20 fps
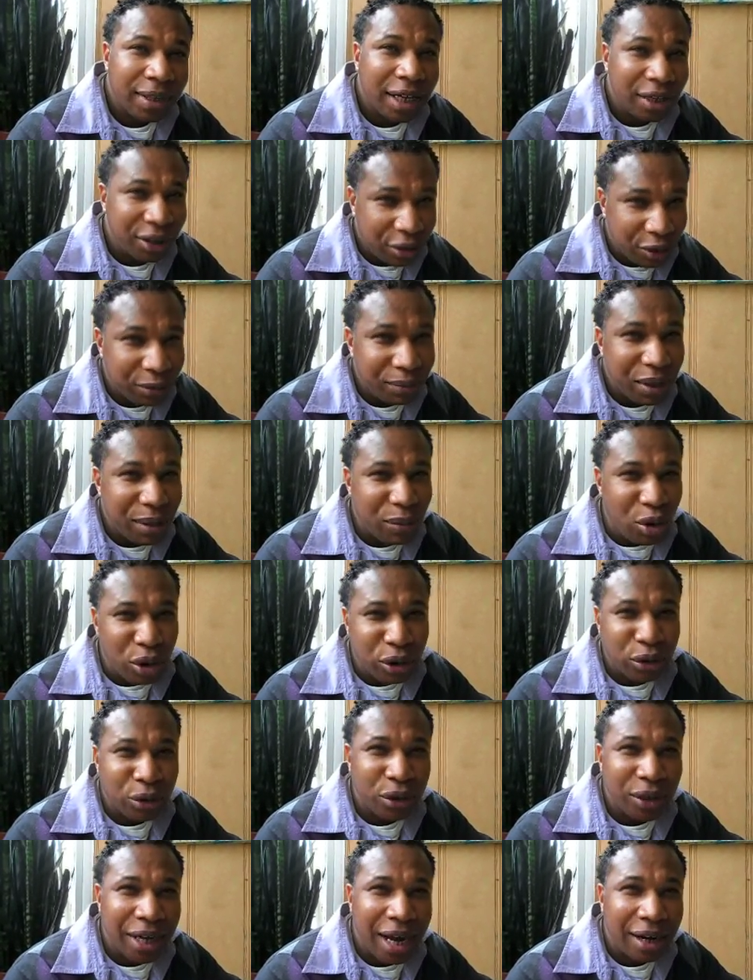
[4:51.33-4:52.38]
Thank you,
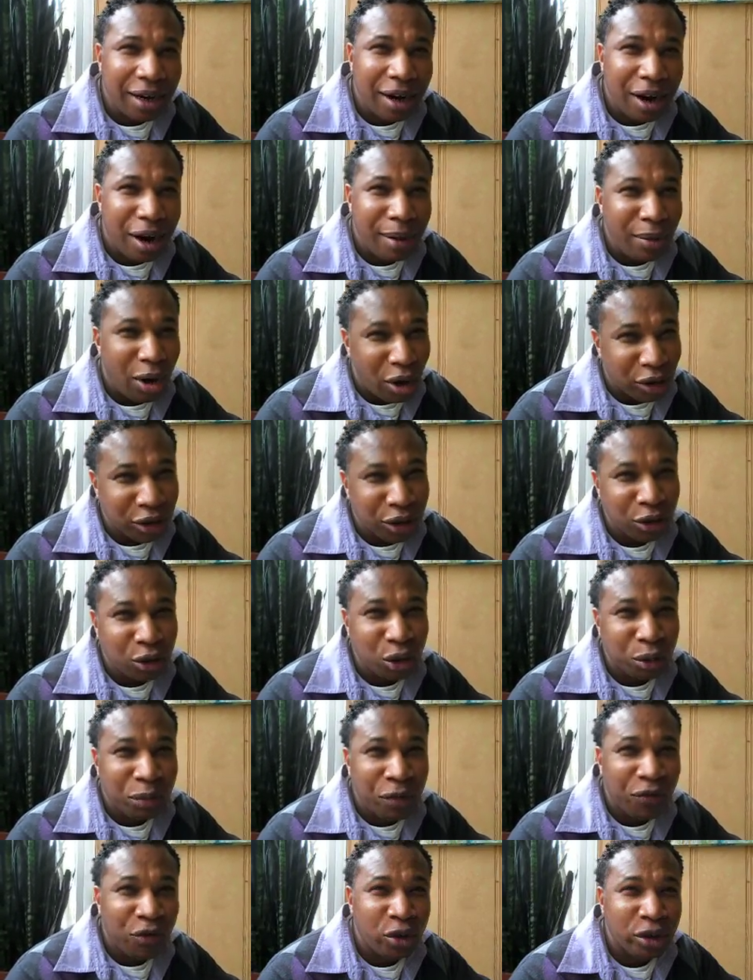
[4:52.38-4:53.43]
BMORENEWS.com. All the news
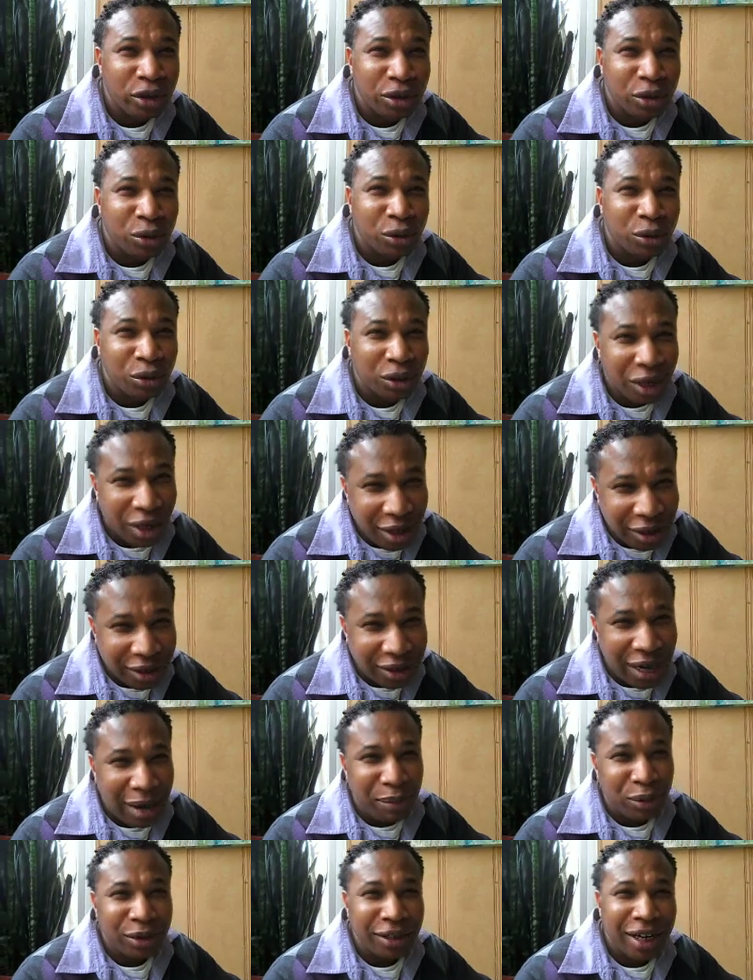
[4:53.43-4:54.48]
before the news.
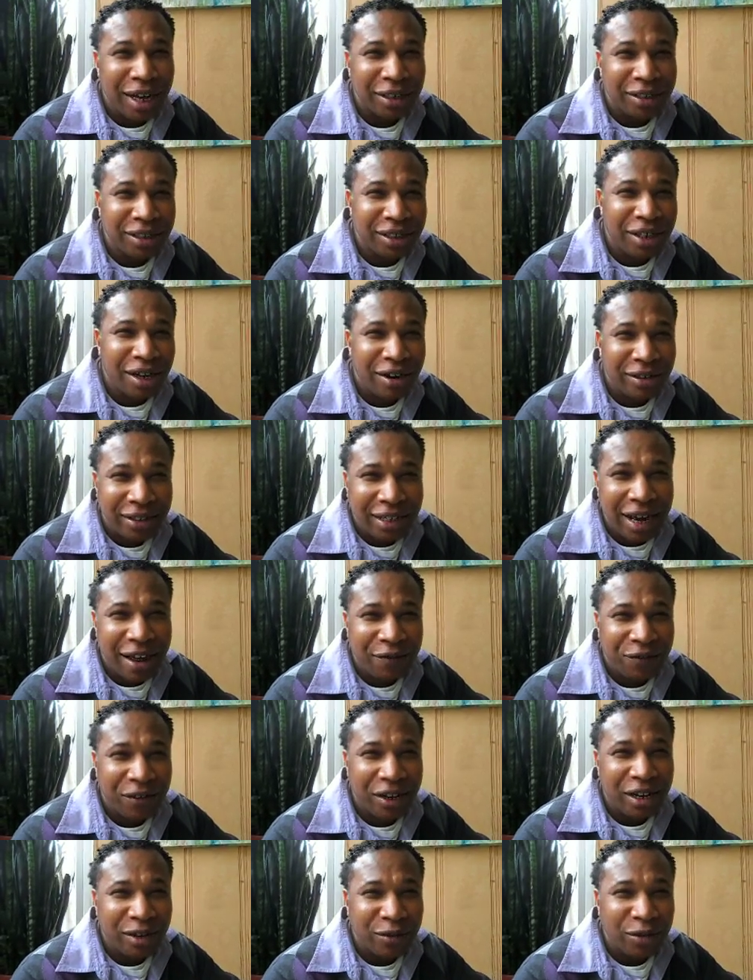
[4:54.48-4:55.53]
Stop on down to Terra
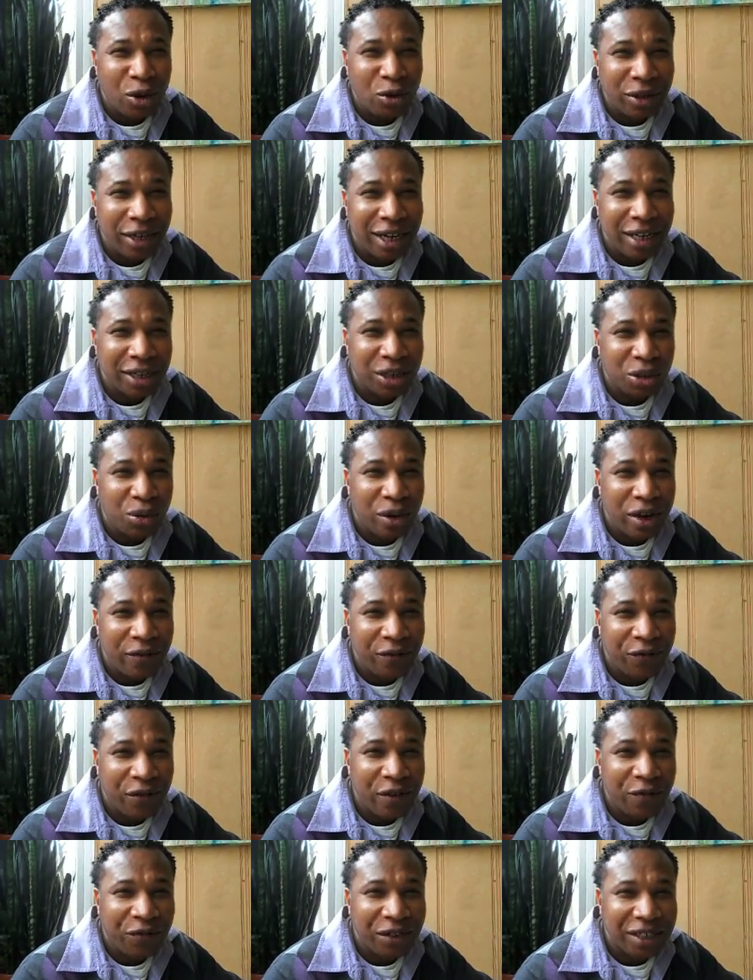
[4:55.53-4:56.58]
Cafe, located
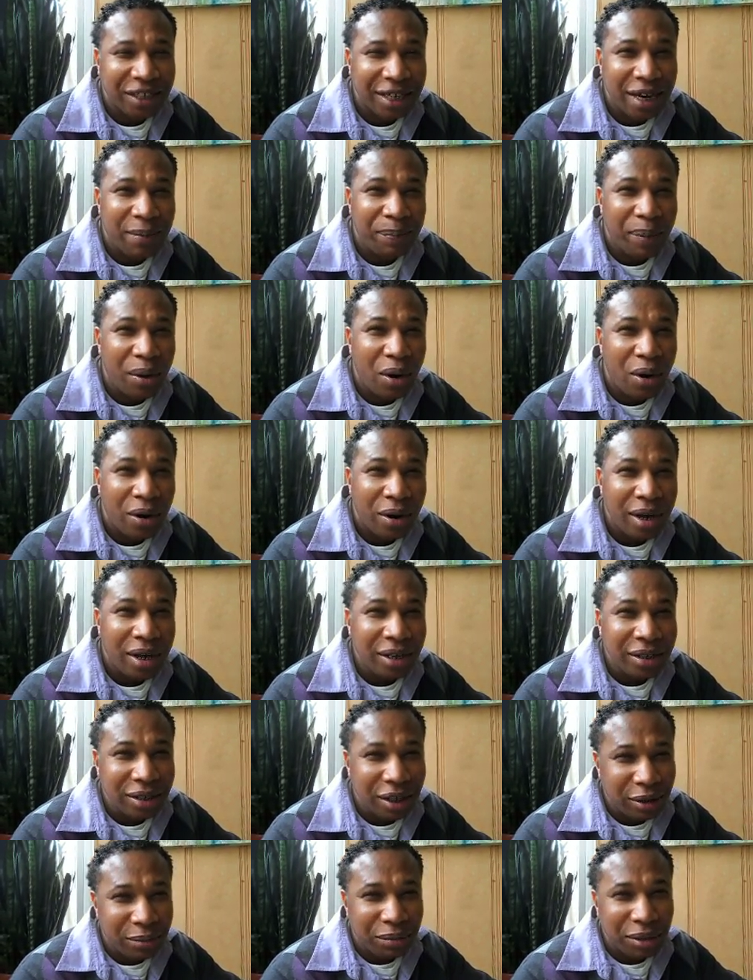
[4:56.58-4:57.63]
25th in St. Paul.
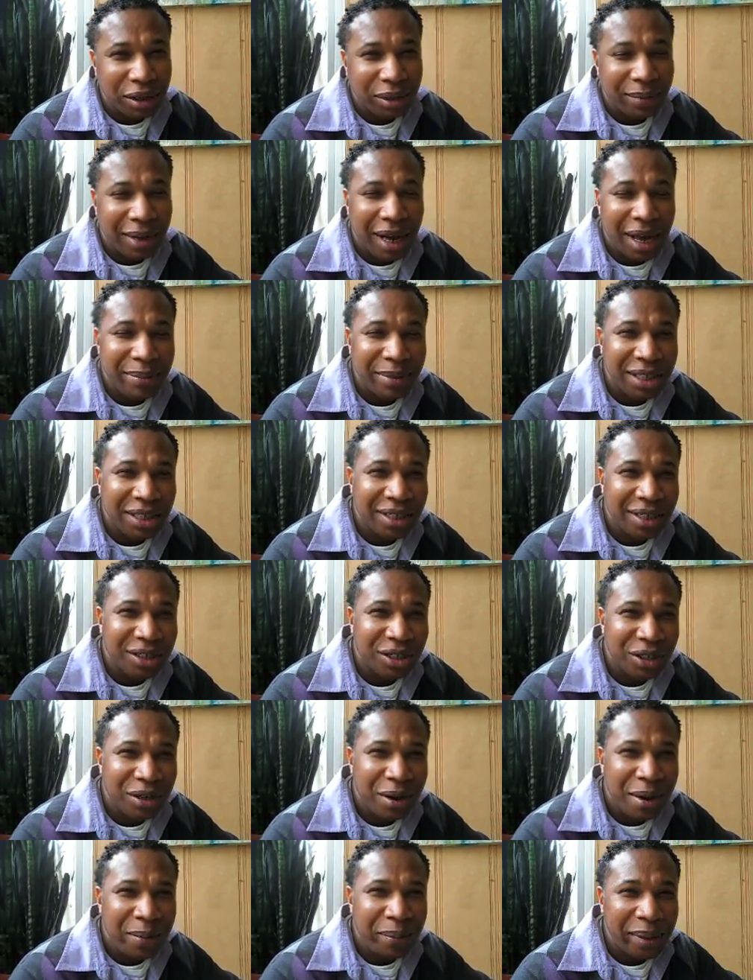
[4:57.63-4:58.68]
Tell them Brother Muhammad sent
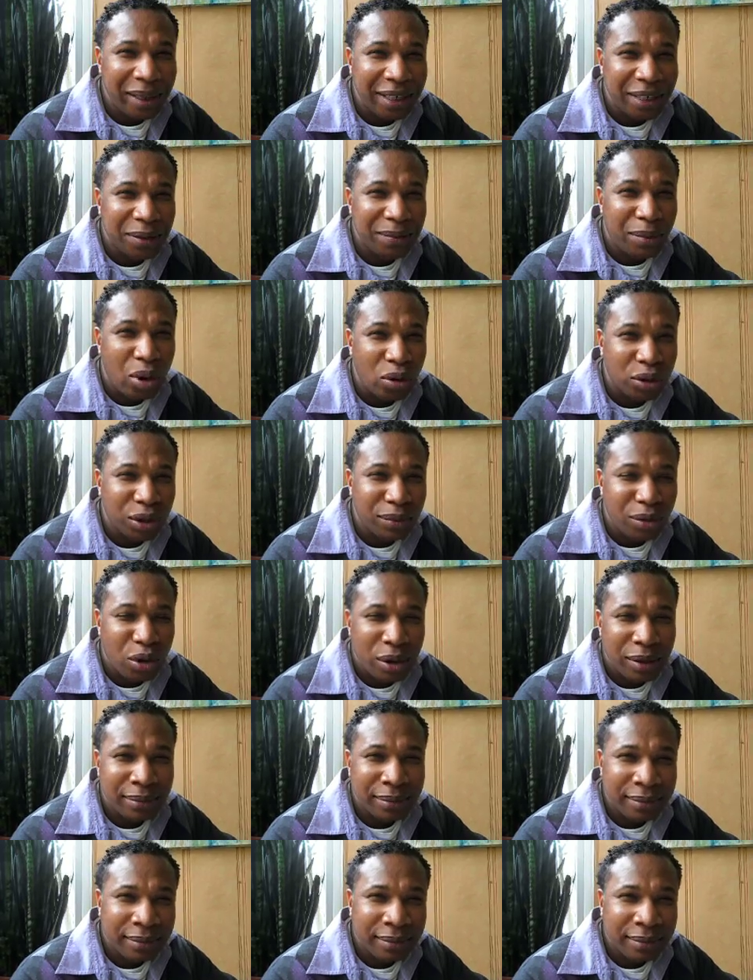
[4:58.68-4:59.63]
you. Peace, Baltimore.